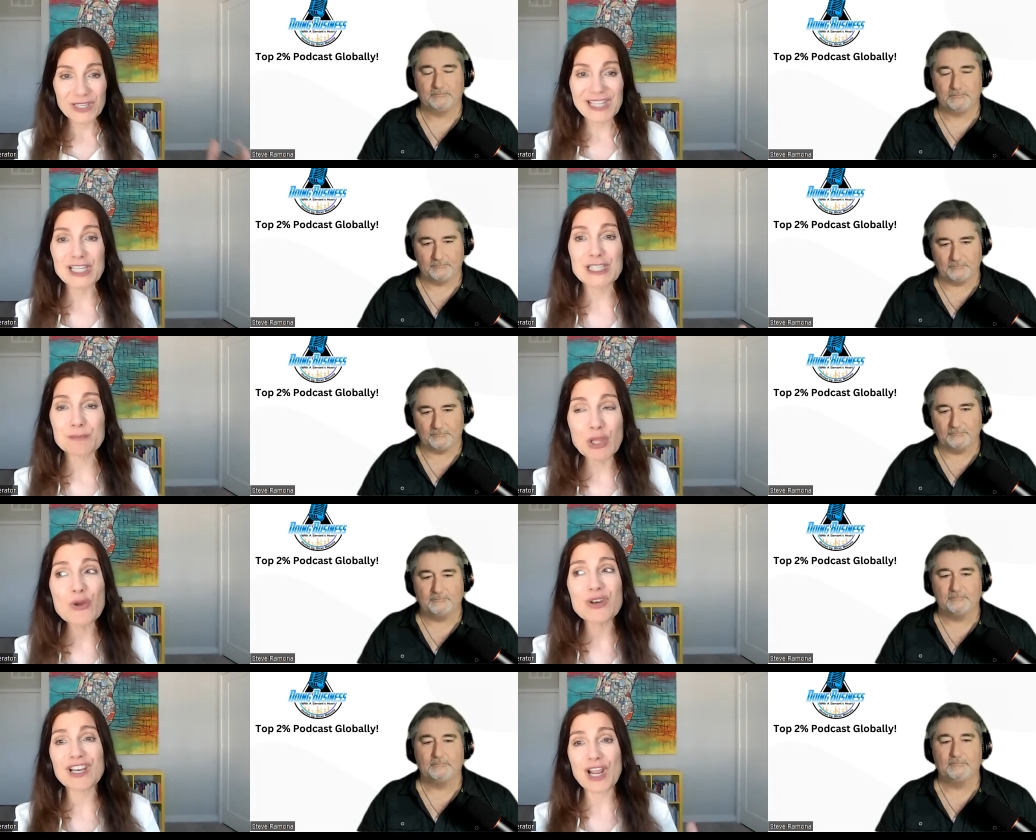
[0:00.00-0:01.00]
Speaker 1: really
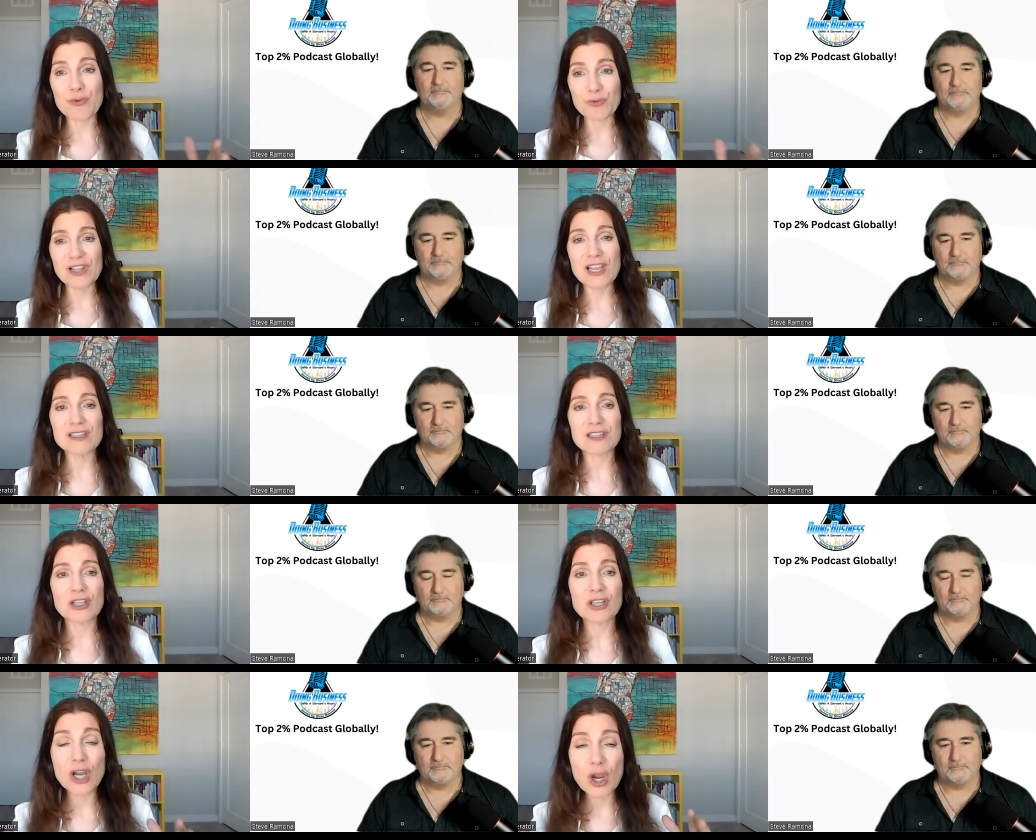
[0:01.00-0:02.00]
exploded. And I realized
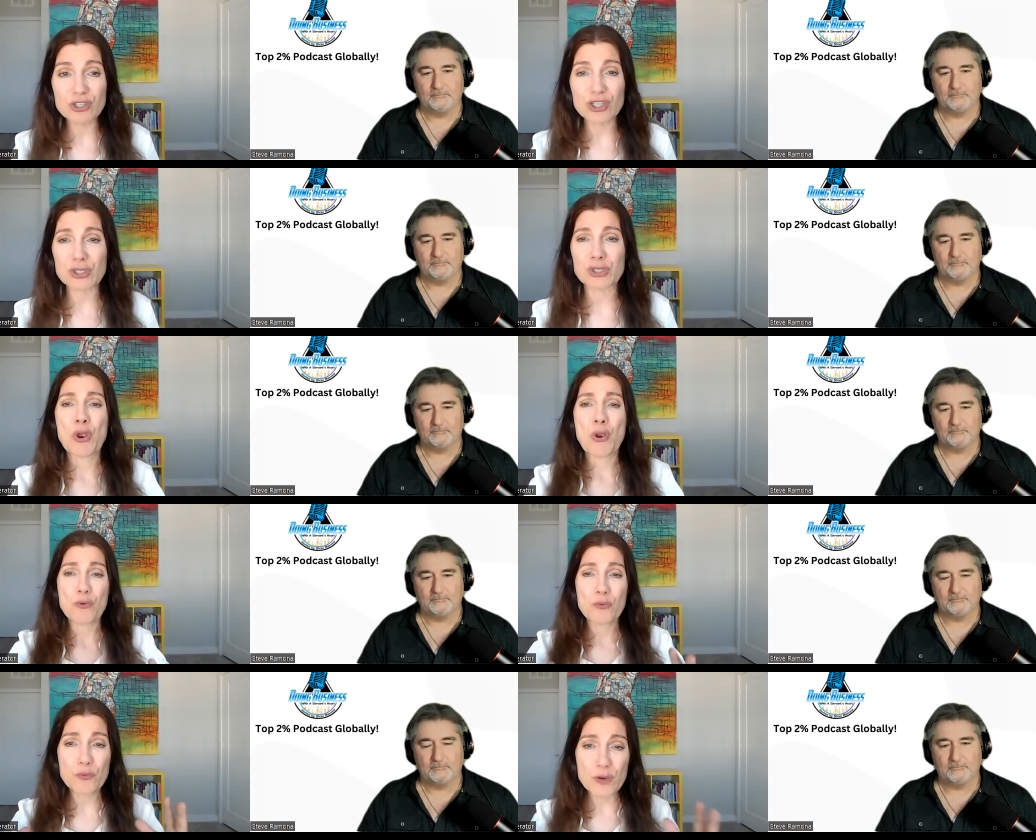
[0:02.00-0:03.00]
that coaches
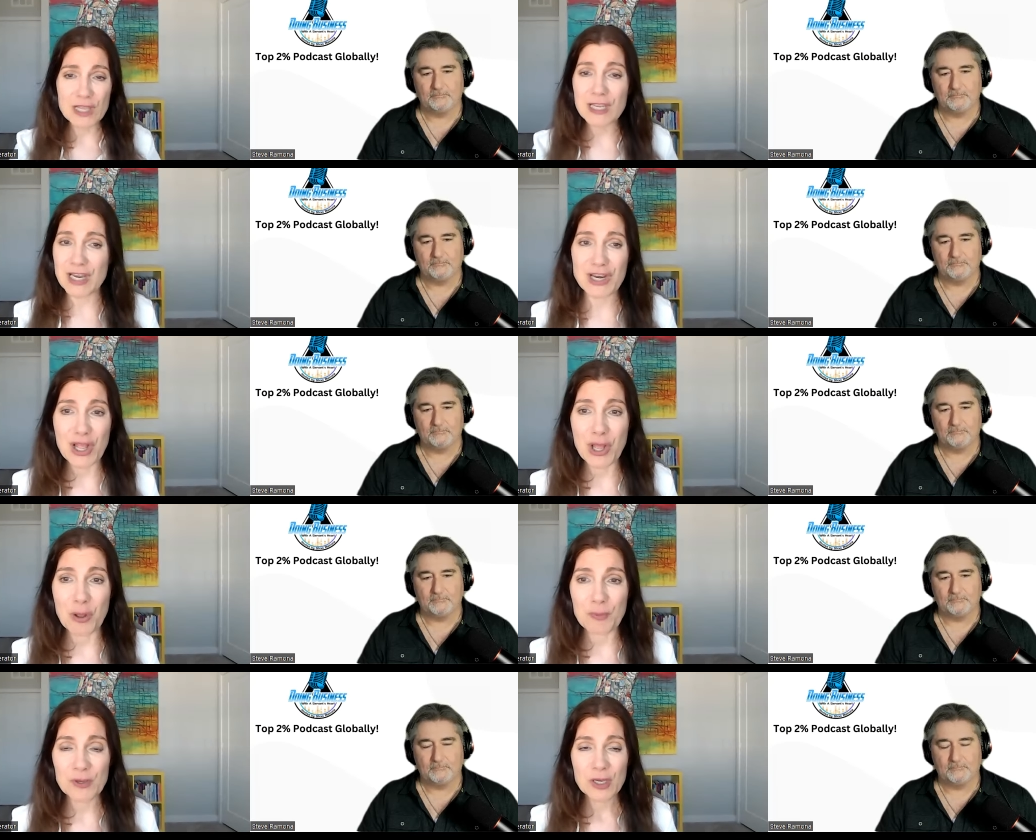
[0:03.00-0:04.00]
really need
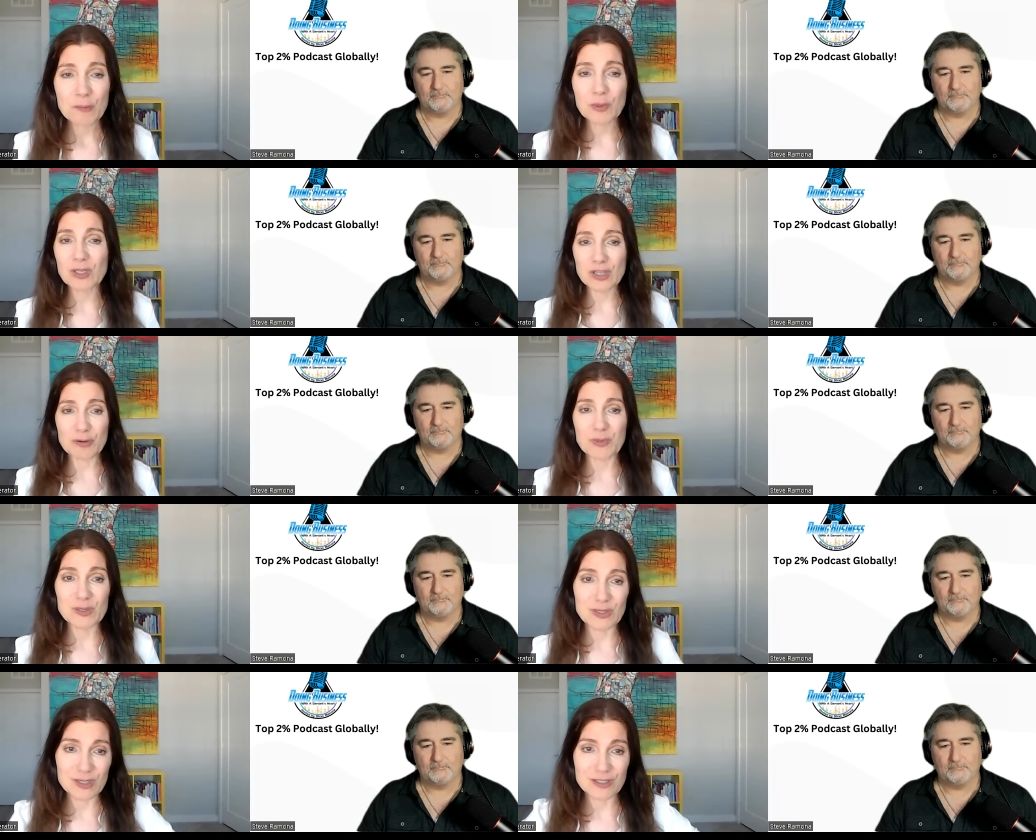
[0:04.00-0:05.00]
help building their
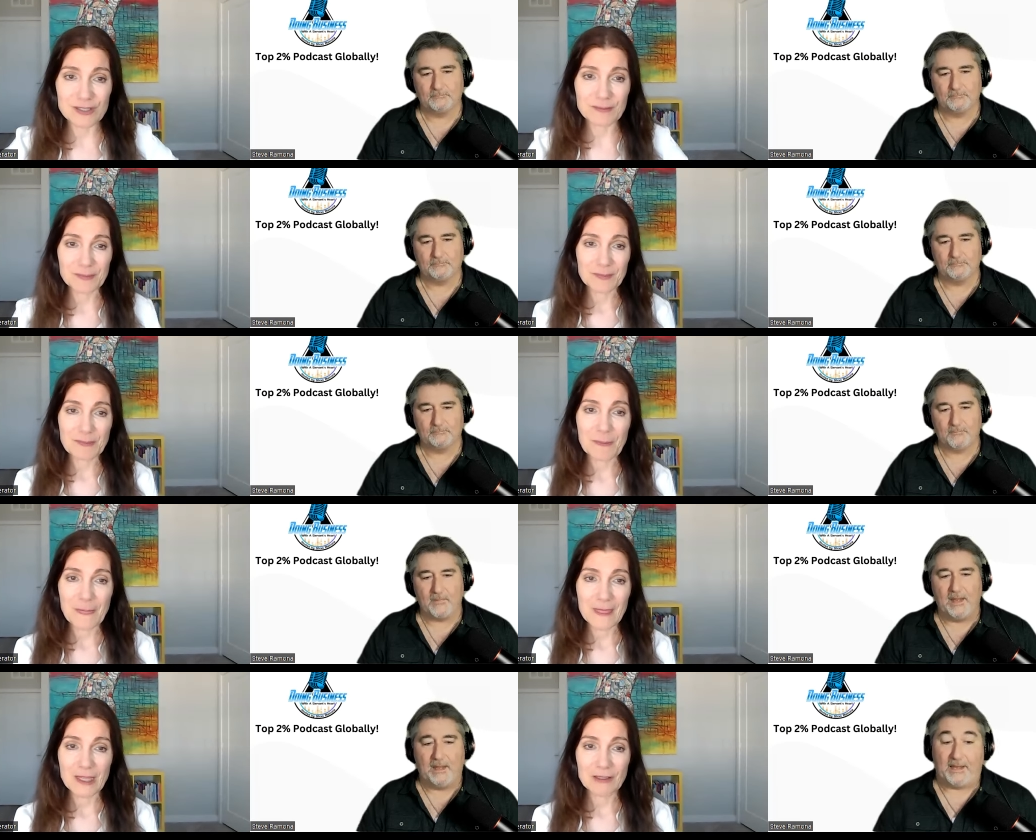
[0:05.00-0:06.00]
businesses.
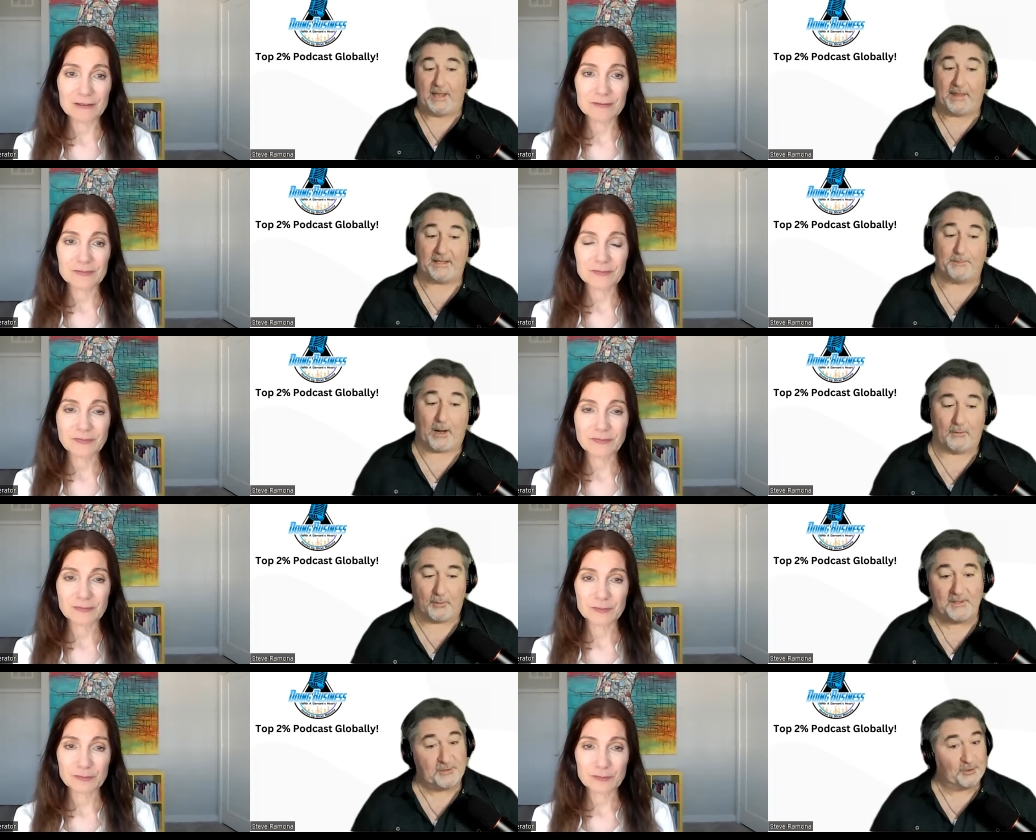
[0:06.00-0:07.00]
Speaker 2: Yeah, and that's powerful
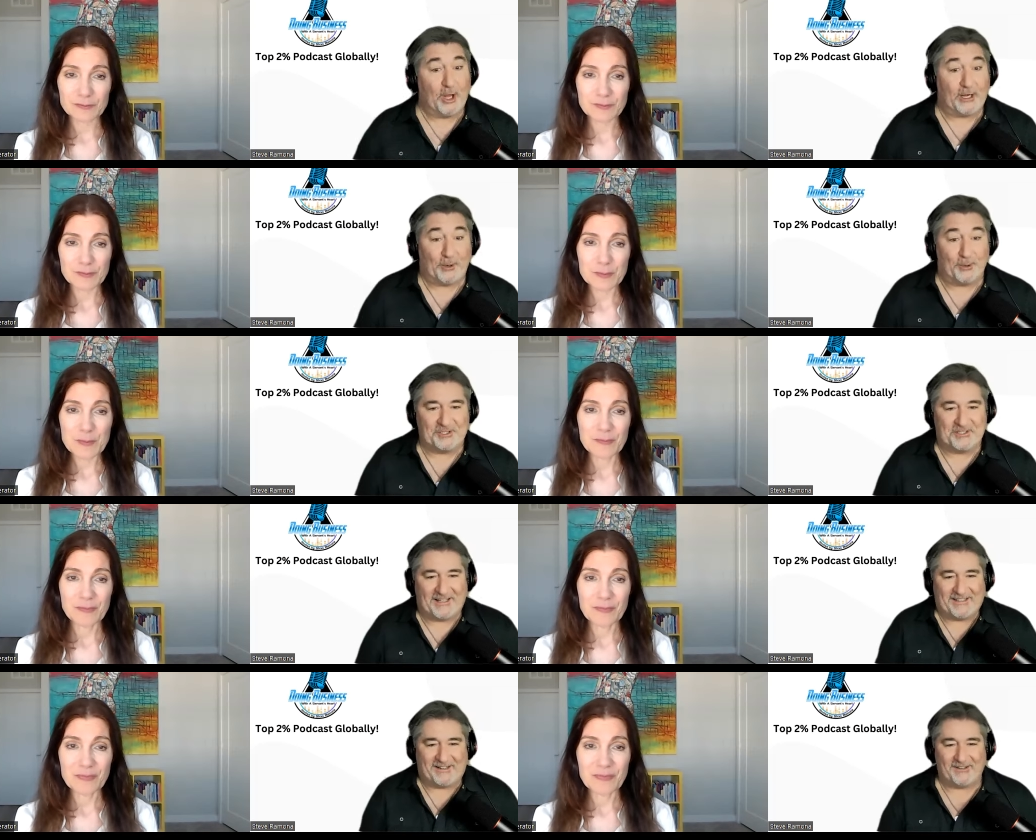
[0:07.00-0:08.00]
because there's a lot of coaches
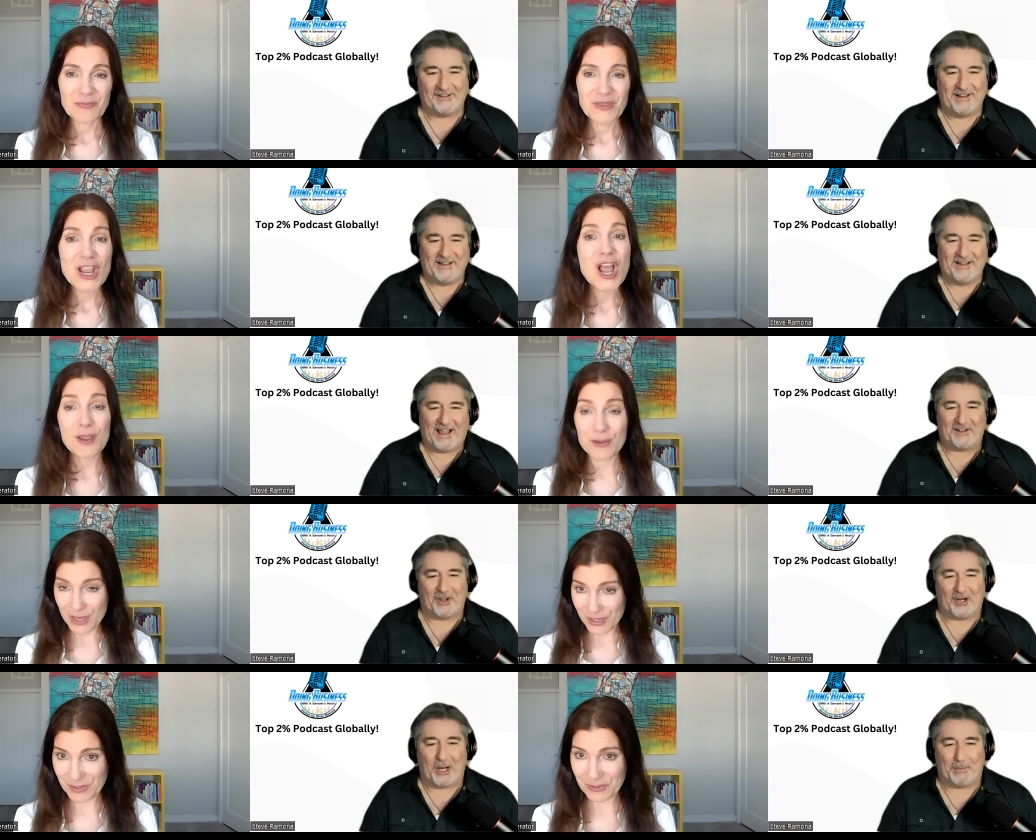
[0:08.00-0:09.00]
out there, and there's a
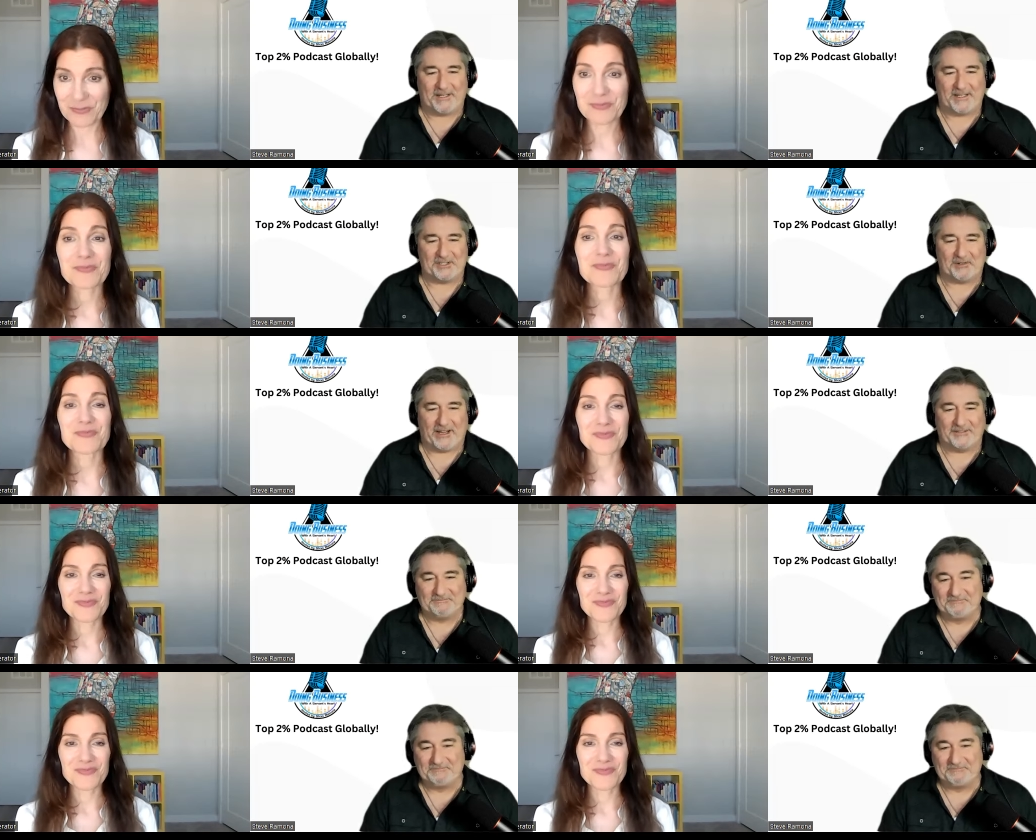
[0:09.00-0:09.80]
lot of competition, right?